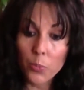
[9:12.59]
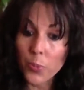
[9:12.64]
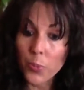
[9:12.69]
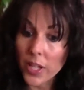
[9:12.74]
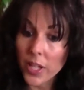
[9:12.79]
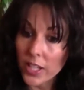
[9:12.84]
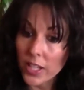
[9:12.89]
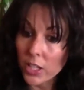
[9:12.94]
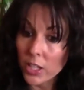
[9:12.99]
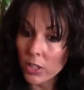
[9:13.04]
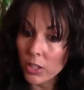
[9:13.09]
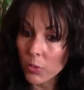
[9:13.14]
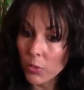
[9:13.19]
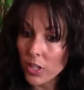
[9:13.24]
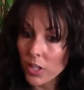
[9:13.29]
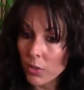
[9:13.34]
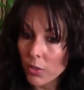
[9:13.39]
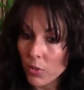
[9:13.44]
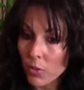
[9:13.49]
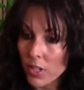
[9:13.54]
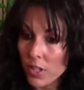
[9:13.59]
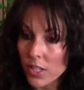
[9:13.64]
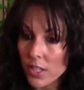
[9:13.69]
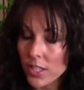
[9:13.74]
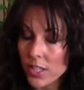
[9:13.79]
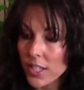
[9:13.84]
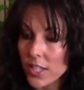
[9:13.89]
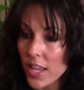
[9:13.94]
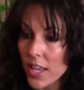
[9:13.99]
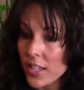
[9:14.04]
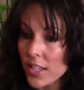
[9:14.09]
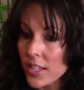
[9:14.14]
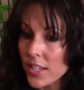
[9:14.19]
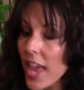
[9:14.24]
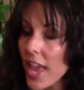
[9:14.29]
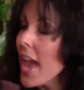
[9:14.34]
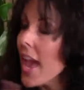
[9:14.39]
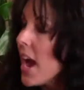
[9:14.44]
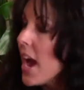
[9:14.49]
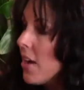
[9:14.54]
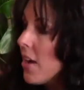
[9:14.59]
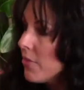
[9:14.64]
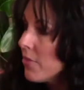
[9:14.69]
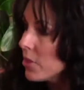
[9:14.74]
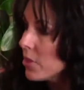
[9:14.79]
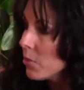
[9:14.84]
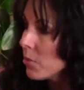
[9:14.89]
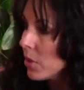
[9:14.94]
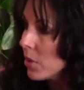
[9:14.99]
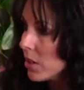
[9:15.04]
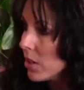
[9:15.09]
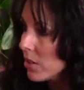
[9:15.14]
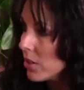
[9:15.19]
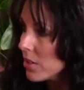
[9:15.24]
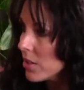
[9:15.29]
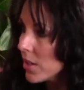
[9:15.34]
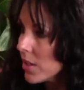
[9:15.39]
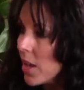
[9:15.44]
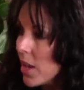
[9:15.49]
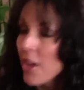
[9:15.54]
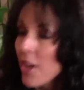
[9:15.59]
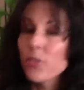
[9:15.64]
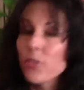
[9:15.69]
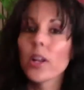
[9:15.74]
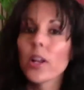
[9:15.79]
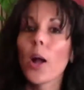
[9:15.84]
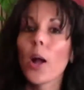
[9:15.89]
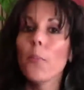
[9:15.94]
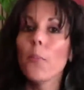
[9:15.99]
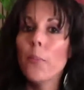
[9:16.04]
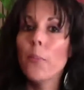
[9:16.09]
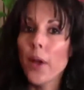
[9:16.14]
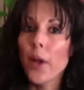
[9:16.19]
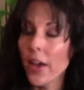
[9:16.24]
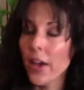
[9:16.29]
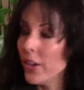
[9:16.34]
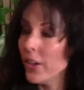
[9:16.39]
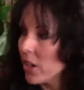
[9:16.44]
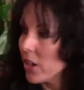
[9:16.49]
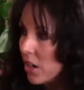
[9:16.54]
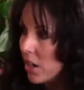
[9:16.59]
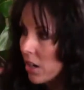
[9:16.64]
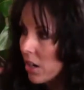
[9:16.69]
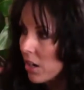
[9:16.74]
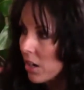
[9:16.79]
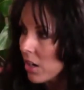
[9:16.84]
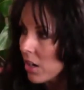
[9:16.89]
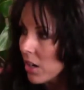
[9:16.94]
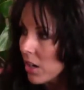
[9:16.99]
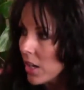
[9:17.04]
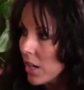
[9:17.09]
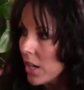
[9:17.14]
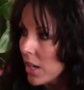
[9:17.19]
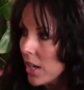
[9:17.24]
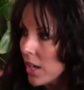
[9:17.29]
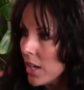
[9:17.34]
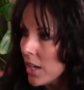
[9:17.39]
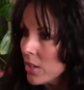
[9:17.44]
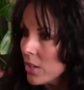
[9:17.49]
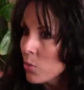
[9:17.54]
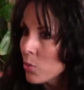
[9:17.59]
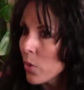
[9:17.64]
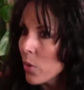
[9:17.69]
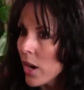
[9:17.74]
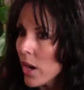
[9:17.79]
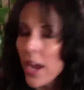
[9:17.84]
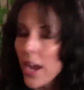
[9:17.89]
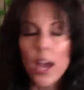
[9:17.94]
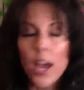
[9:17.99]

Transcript: but you know what it was is afterwards, after I got better, is where I